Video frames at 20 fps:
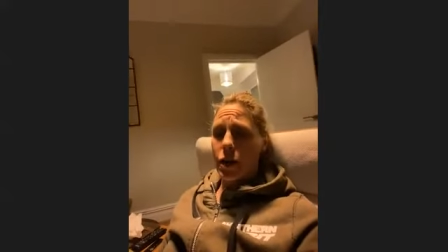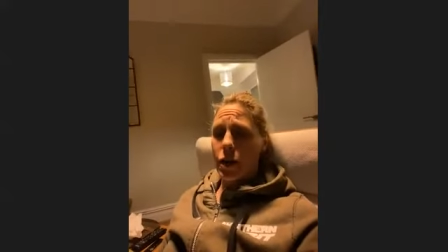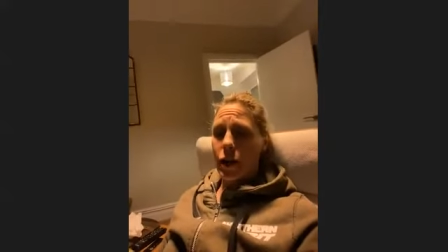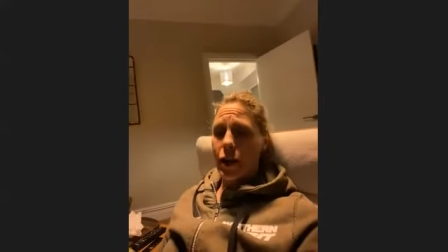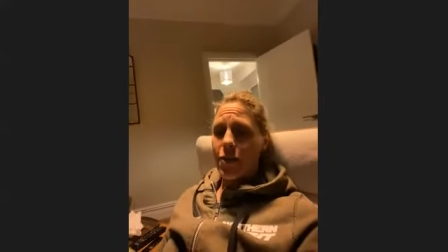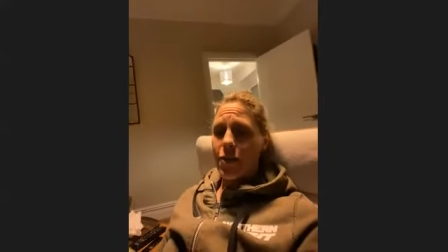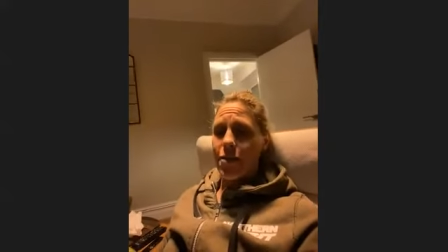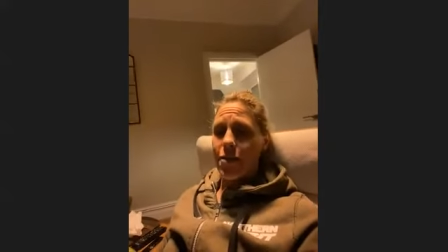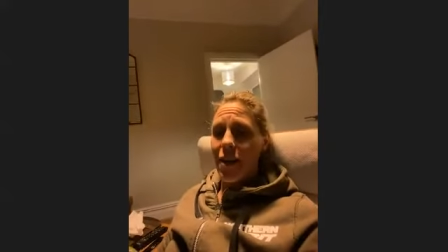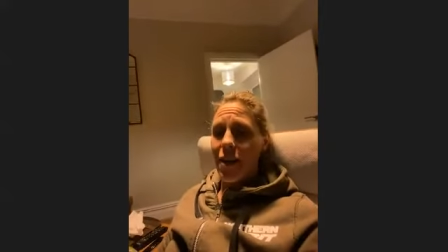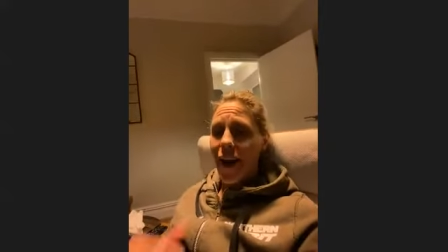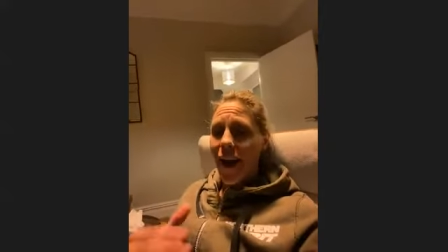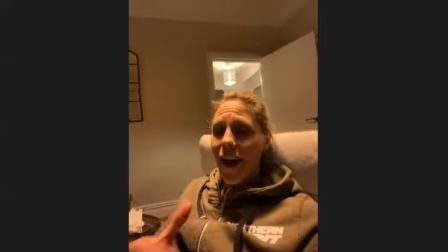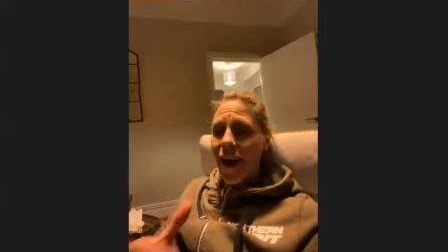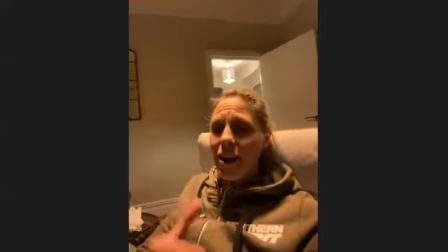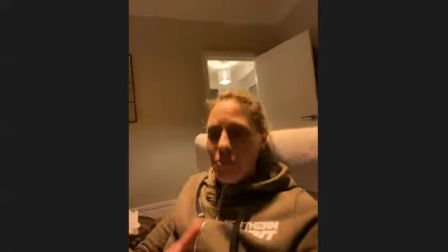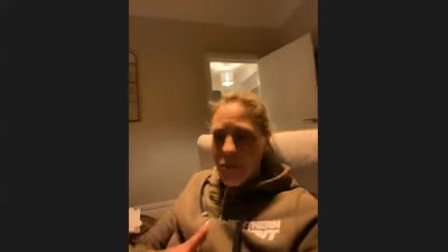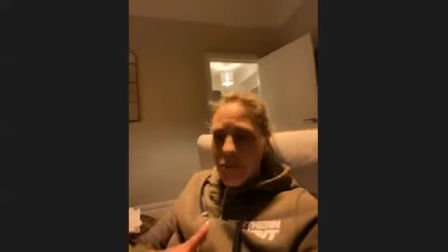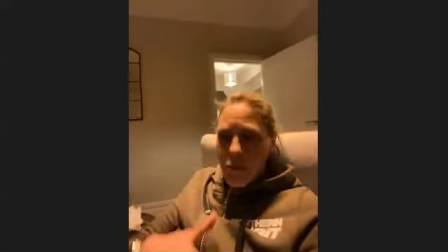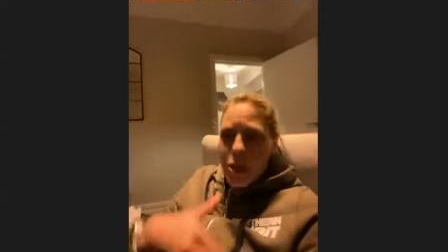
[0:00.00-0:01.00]
And
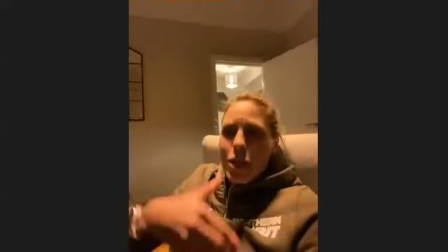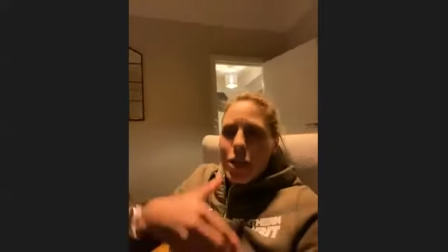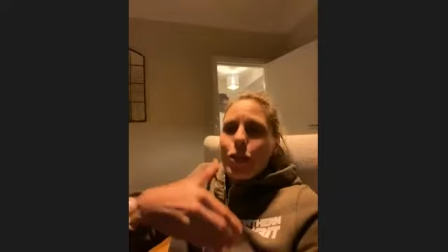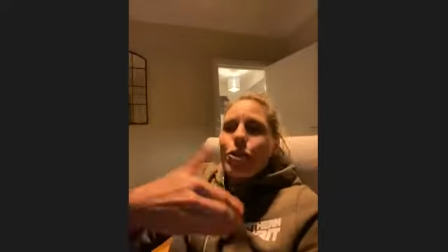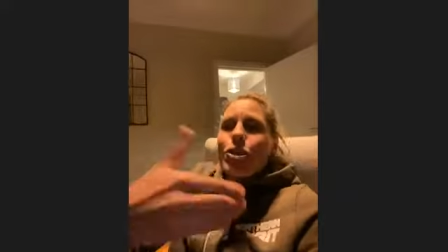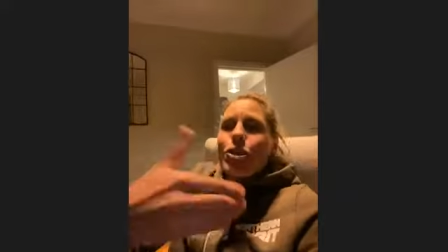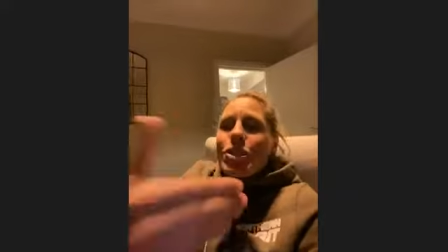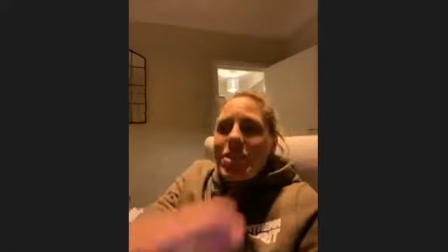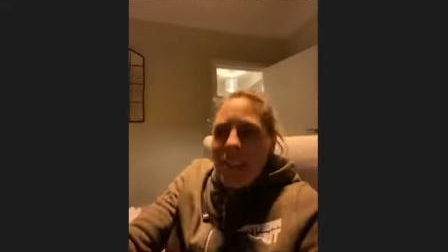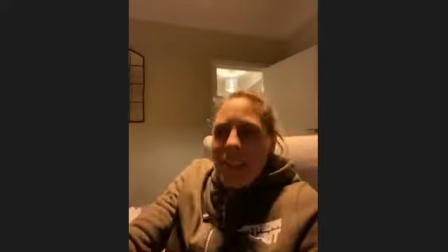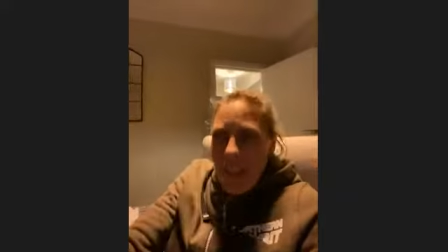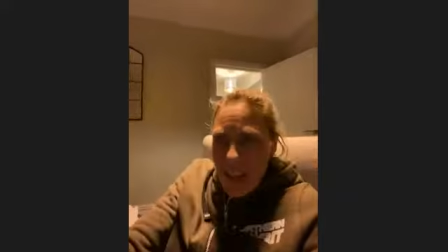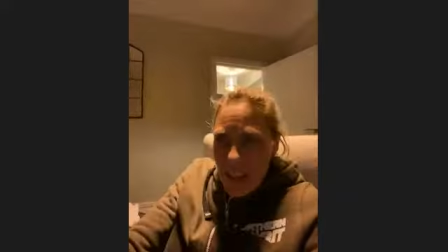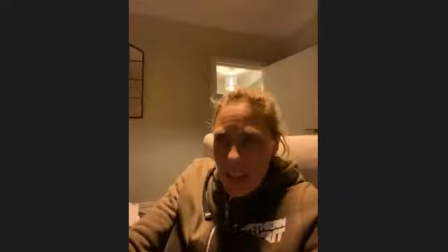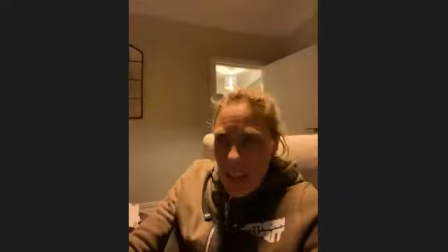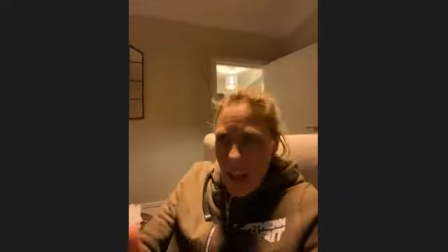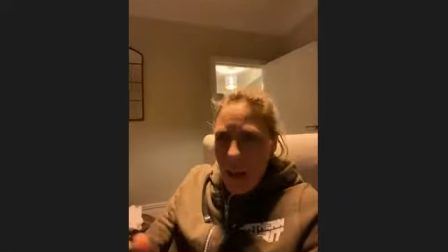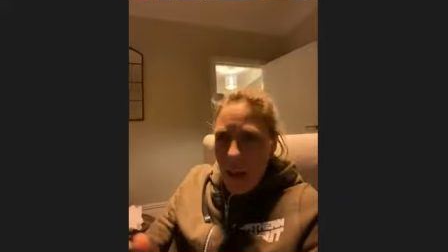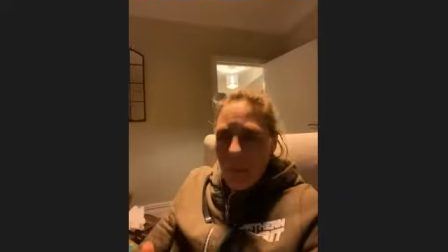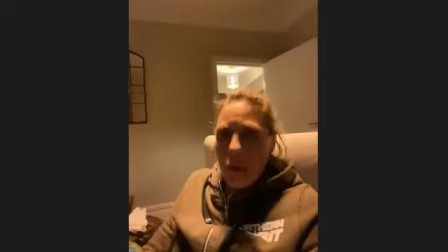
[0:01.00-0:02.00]
that, if we could
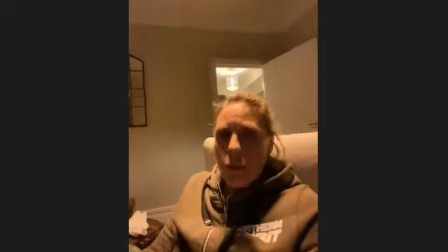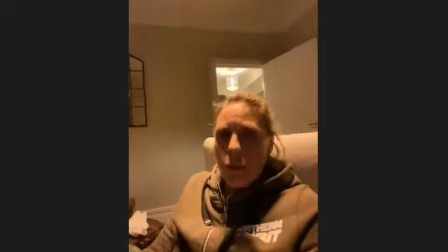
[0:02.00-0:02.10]
sell that,